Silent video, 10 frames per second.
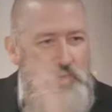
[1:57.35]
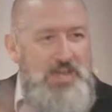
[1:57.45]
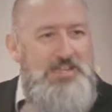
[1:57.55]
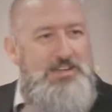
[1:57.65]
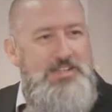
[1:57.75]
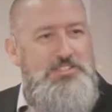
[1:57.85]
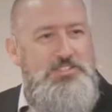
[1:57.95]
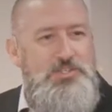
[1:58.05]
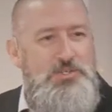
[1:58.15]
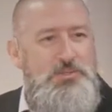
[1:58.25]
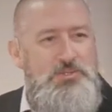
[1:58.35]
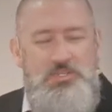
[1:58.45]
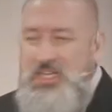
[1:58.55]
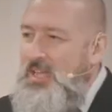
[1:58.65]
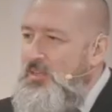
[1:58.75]
right next to
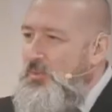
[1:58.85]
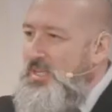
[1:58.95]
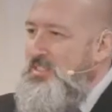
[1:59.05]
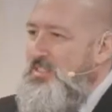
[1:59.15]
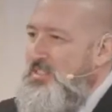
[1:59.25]
Halloween